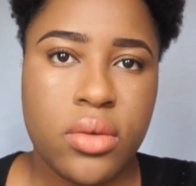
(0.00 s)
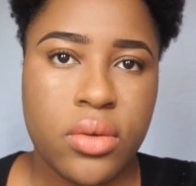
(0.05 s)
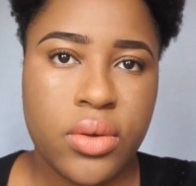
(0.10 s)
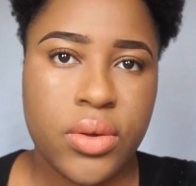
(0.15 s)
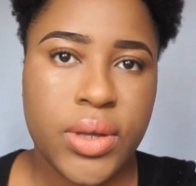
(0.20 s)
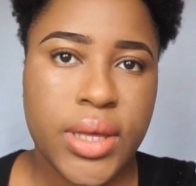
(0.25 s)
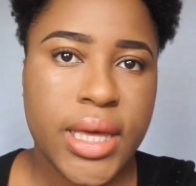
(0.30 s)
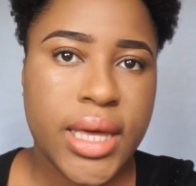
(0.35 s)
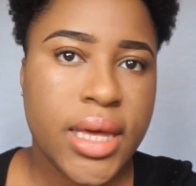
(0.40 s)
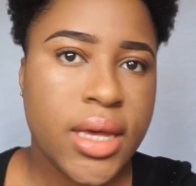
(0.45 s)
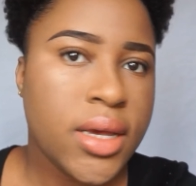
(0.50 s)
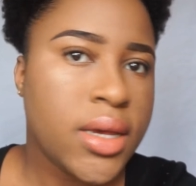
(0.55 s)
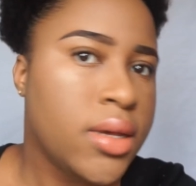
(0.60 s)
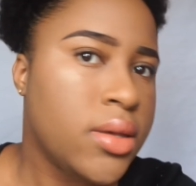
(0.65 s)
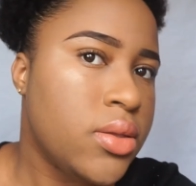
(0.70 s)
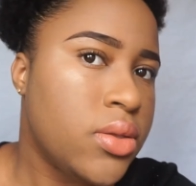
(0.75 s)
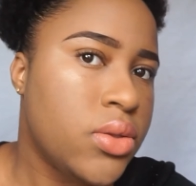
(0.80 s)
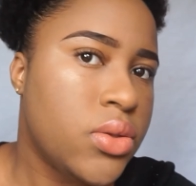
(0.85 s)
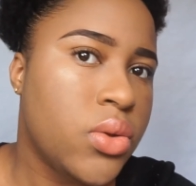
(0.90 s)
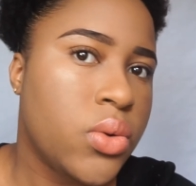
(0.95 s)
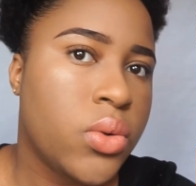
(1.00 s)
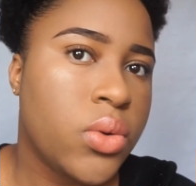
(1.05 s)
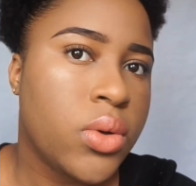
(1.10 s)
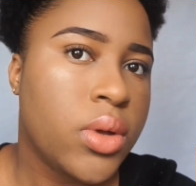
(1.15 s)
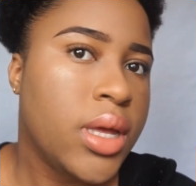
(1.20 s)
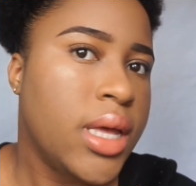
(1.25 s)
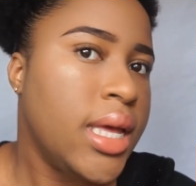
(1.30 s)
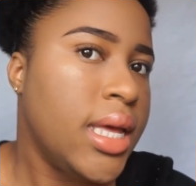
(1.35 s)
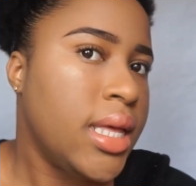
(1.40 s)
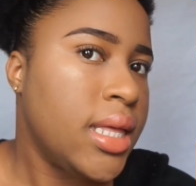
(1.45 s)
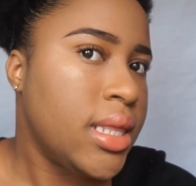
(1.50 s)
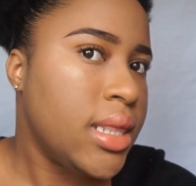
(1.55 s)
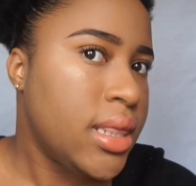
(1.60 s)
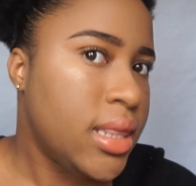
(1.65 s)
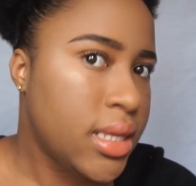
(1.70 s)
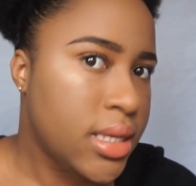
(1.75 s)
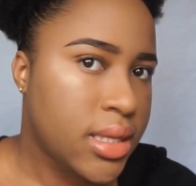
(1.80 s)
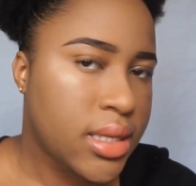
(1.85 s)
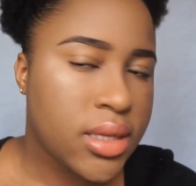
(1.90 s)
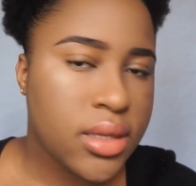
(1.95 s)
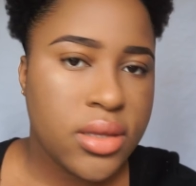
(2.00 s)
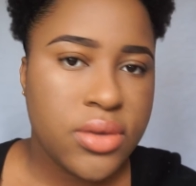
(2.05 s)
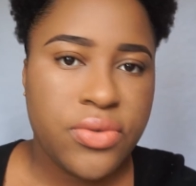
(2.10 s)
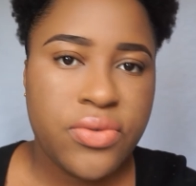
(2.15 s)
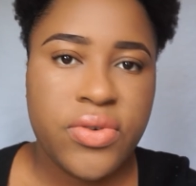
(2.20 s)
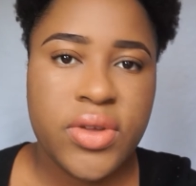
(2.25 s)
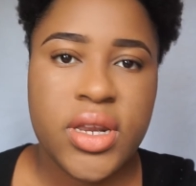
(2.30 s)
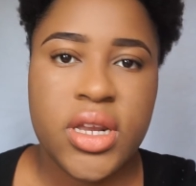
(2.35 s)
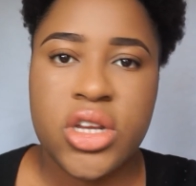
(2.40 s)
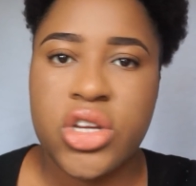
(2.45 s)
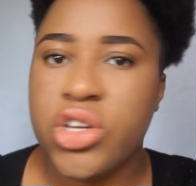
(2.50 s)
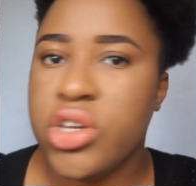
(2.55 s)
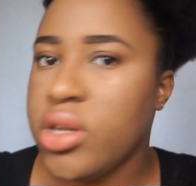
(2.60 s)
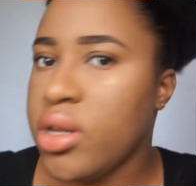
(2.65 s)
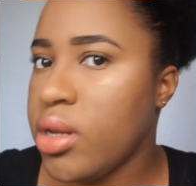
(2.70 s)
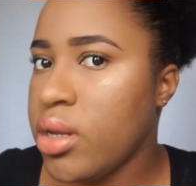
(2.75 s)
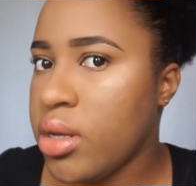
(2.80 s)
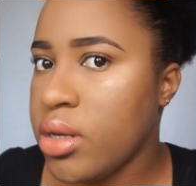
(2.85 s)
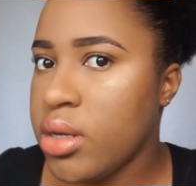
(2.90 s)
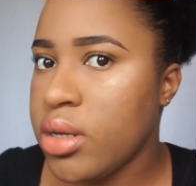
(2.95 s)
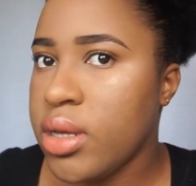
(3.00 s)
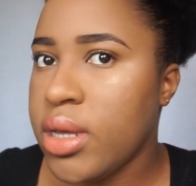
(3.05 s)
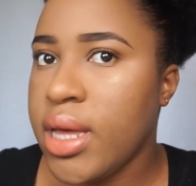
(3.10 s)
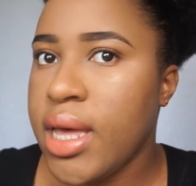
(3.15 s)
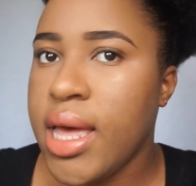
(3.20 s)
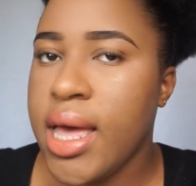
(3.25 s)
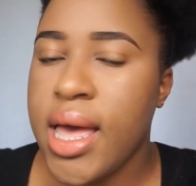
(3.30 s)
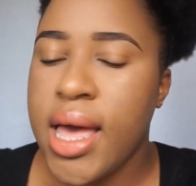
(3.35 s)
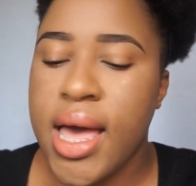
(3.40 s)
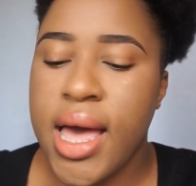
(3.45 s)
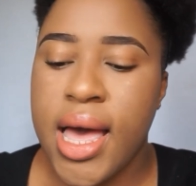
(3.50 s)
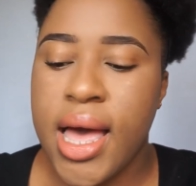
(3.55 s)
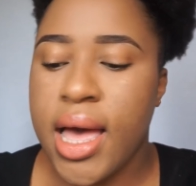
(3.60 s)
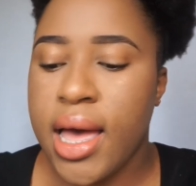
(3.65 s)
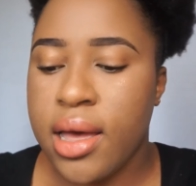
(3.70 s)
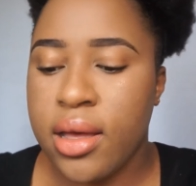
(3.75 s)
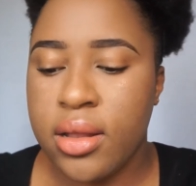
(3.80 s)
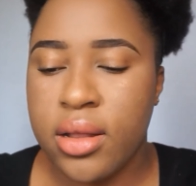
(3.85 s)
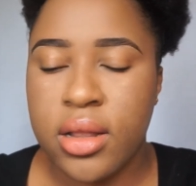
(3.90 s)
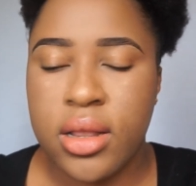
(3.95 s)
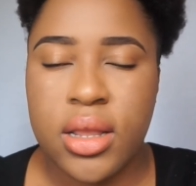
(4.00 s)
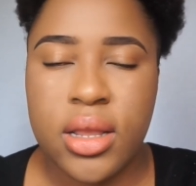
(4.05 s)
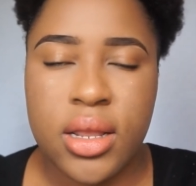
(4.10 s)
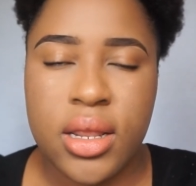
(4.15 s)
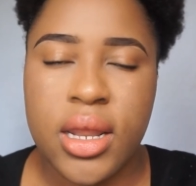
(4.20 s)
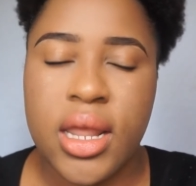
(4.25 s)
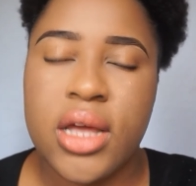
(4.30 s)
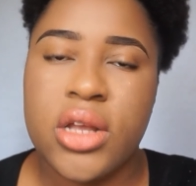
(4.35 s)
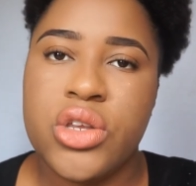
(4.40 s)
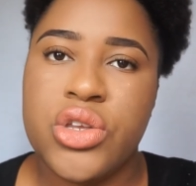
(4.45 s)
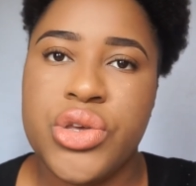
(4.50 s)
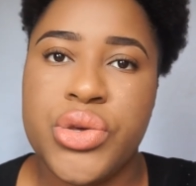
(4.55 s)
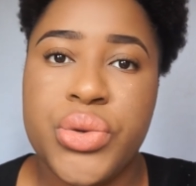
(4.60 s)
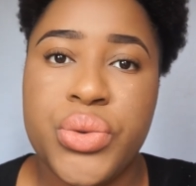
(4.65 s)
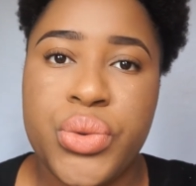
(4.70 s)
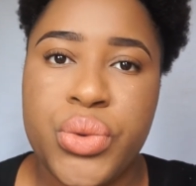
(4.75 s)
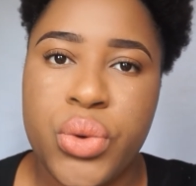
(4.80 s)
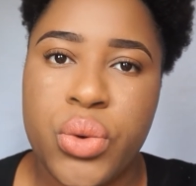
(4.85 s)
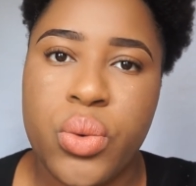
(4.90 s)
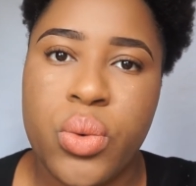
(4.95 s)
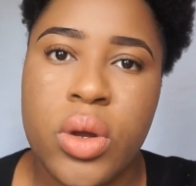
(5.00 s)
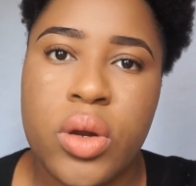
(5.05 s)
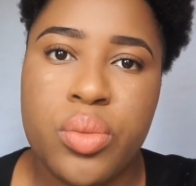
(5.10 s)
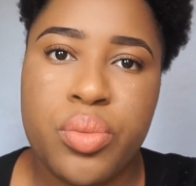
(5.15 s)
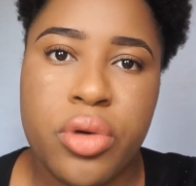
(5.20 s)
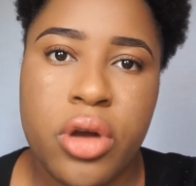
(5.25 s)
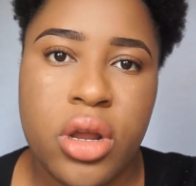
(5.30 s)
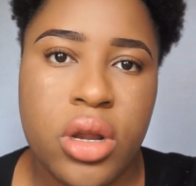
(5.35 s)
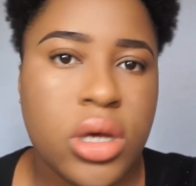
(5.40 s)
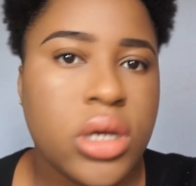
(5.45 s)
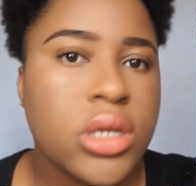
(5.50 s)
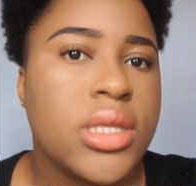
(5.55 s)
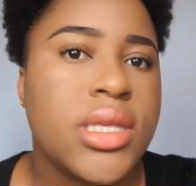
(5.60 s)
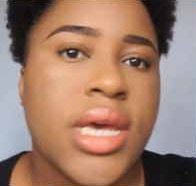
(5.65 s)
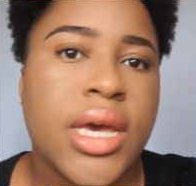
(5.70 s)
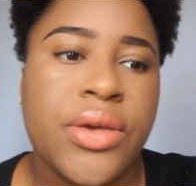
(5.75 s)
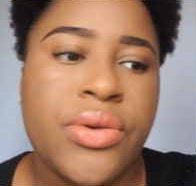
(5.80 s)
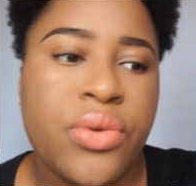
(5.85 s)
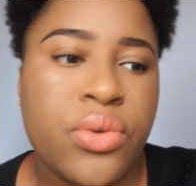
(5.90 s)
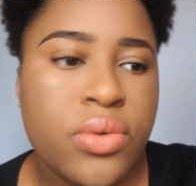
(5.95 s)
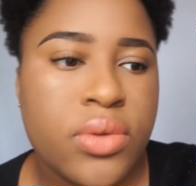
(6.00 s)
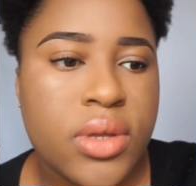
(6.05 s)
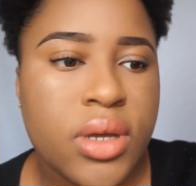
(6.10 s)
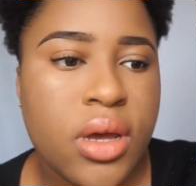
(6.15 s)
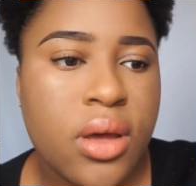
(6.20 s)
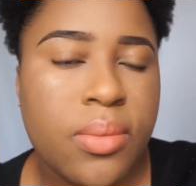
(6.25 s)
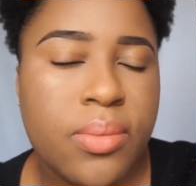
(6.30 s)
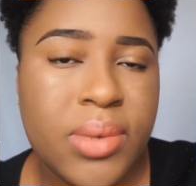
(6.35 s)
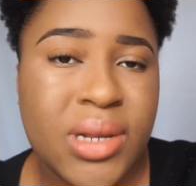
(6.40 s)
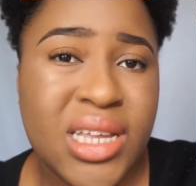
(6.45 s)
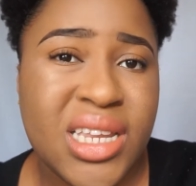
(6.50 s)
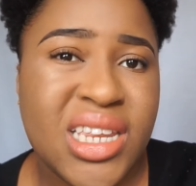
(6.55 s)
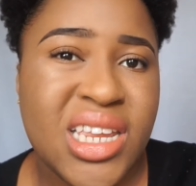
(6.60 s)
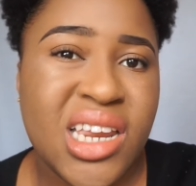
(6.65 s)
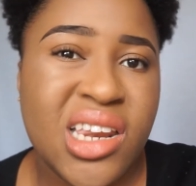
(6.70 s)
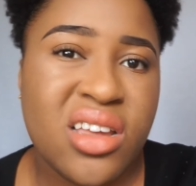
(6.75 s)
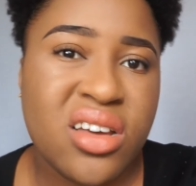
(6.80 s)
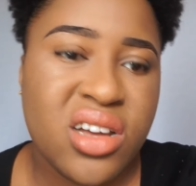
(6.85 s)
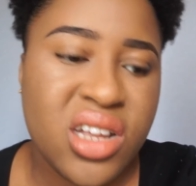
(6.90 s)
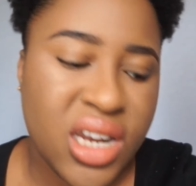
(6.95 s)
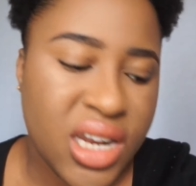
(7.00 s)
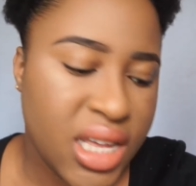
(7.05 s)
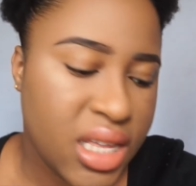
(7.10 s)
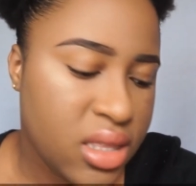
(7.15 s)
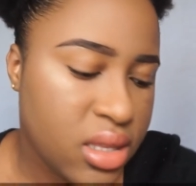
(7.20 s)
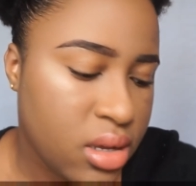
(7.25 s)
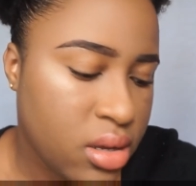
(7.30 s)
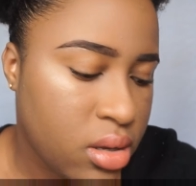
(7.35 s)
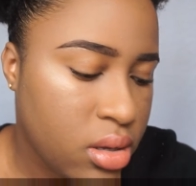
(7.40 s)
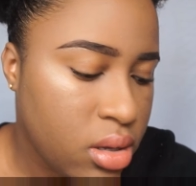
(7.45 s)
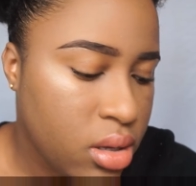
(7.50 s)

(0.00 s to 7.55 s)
Okay, so this is the finished look. I'll let you know what products I use to complete the look later.